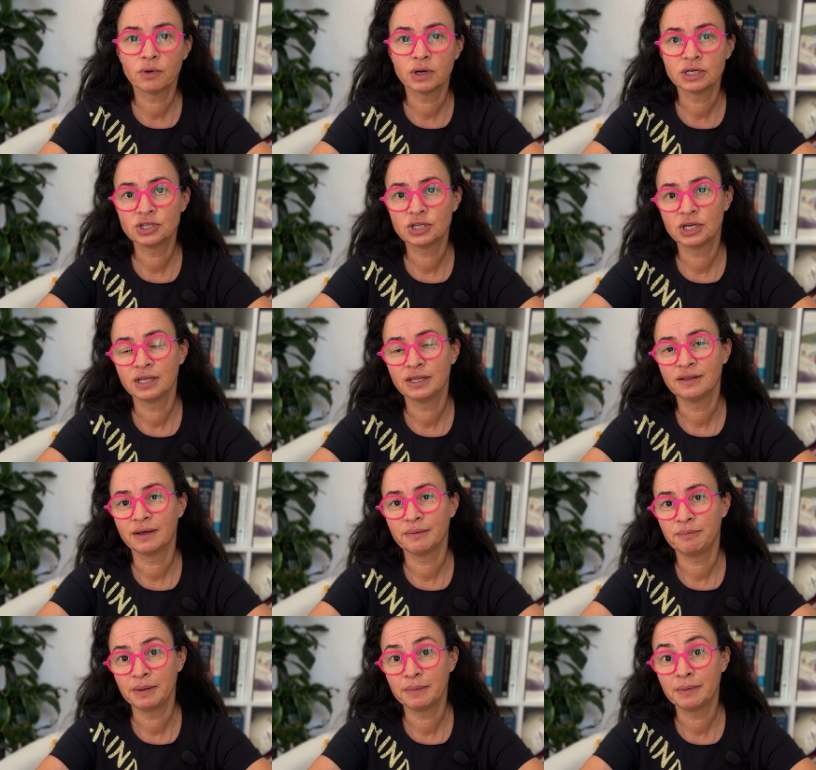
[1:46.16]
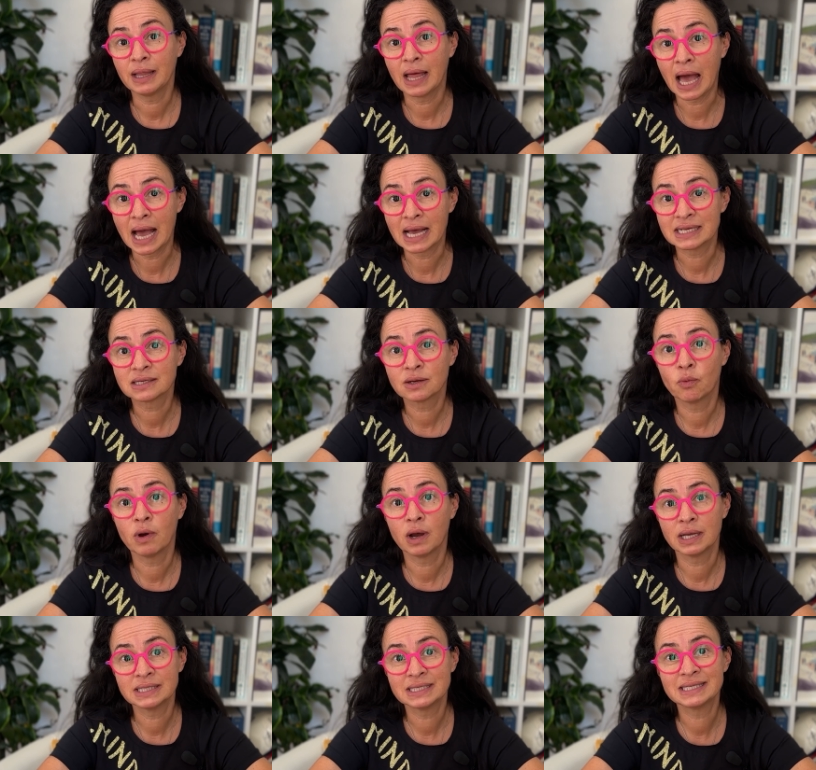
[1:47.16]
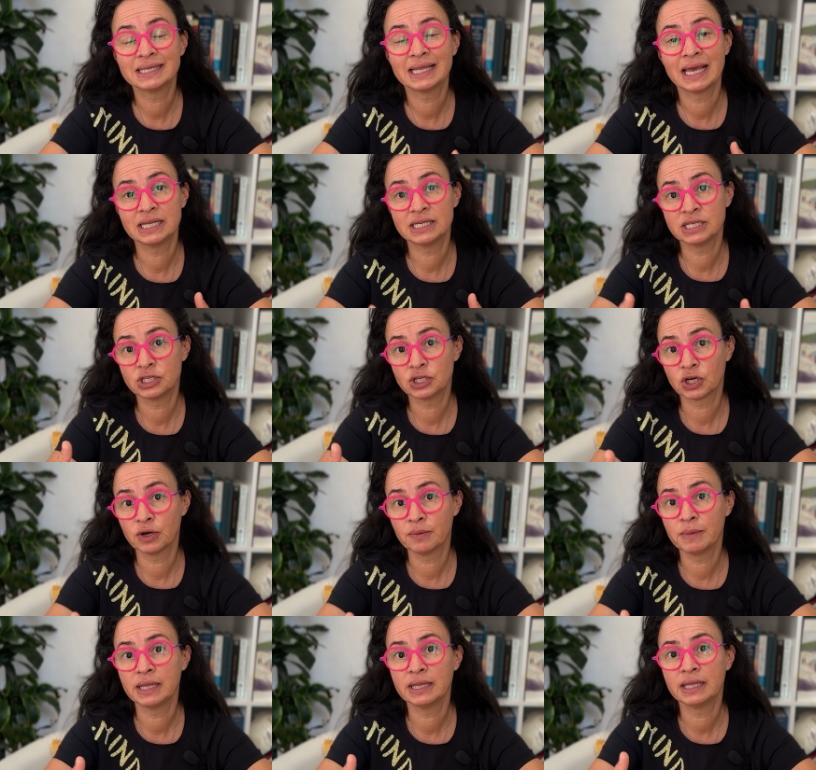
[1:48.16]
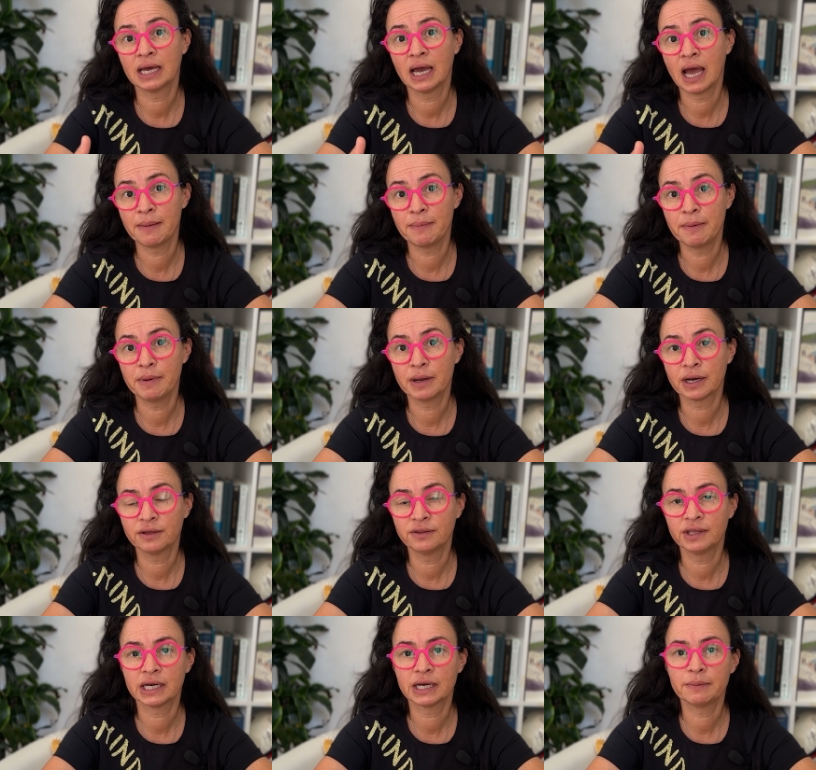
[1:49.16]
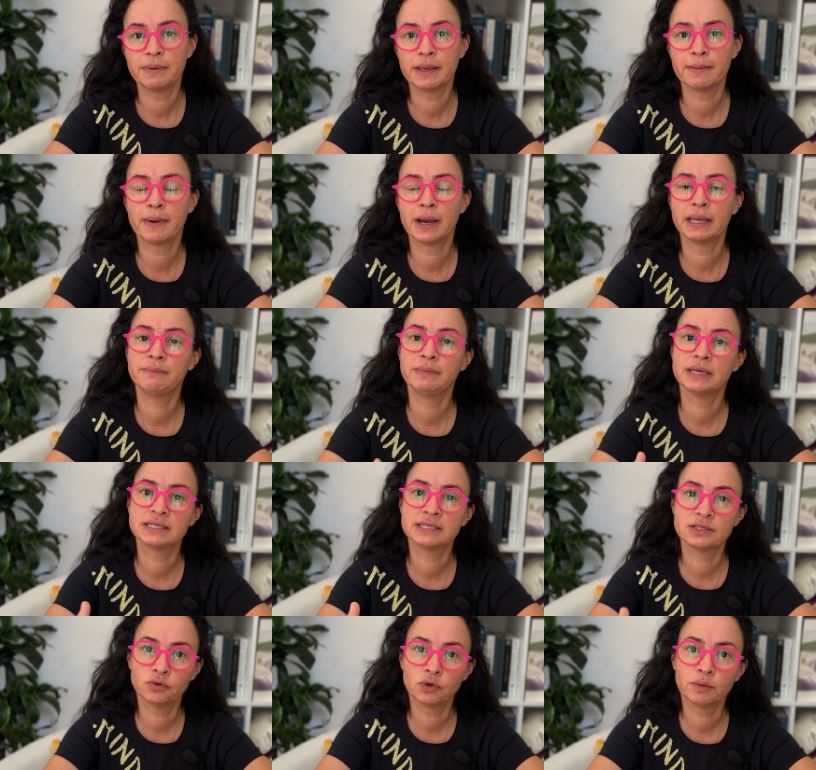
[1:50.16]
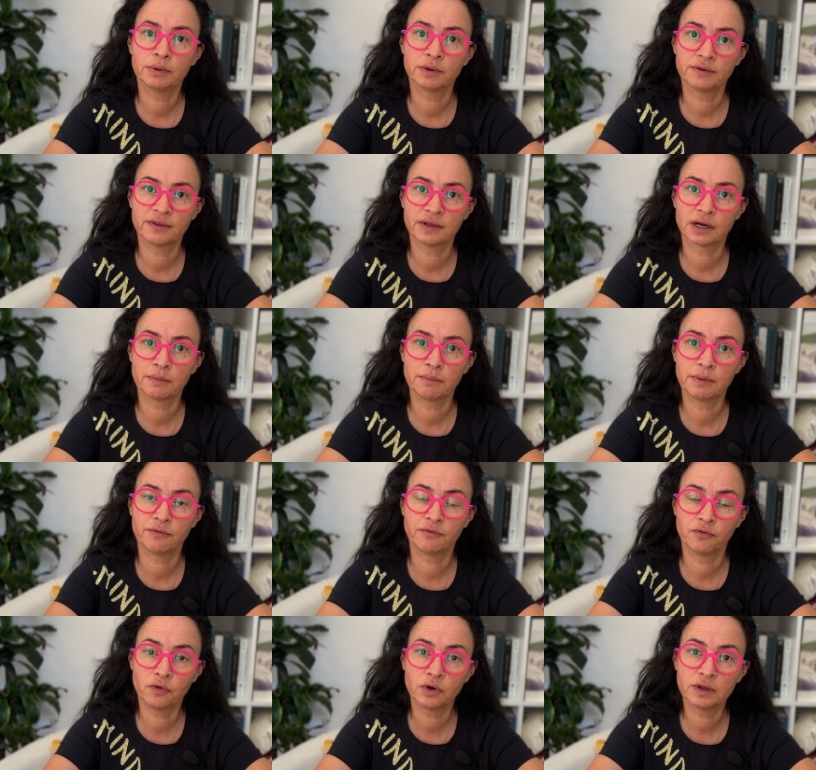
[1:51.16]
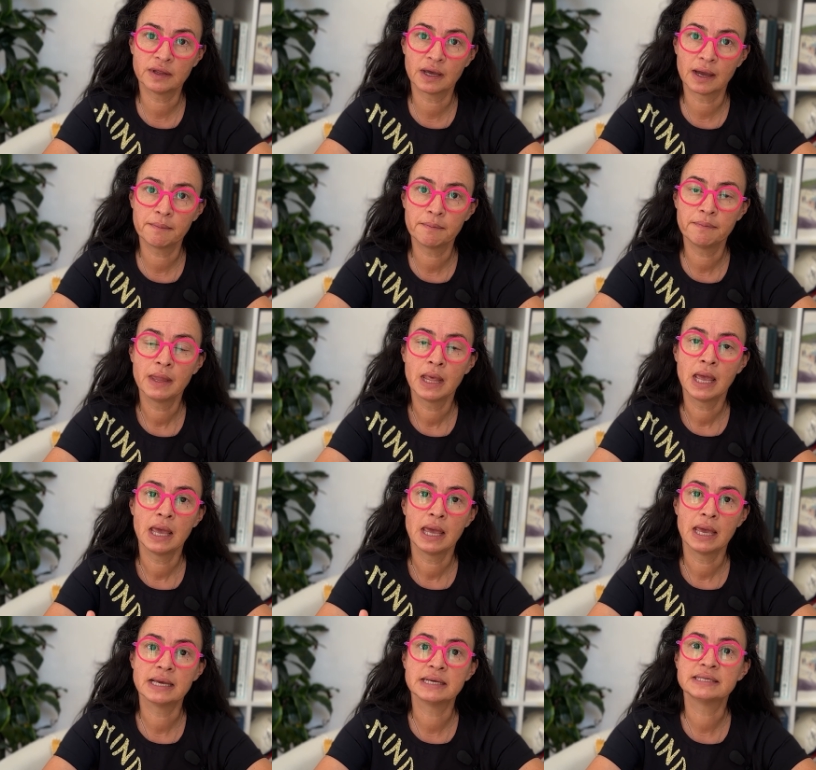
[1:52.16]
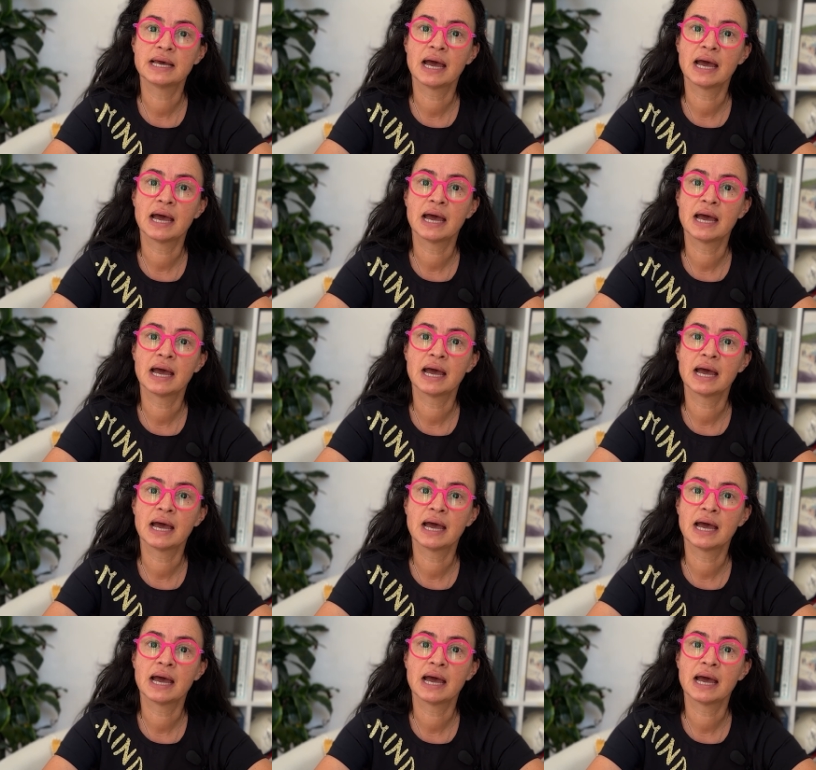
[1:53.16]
question that people ask once they determine that hyperbaric therapy might be a suitable therapy for them is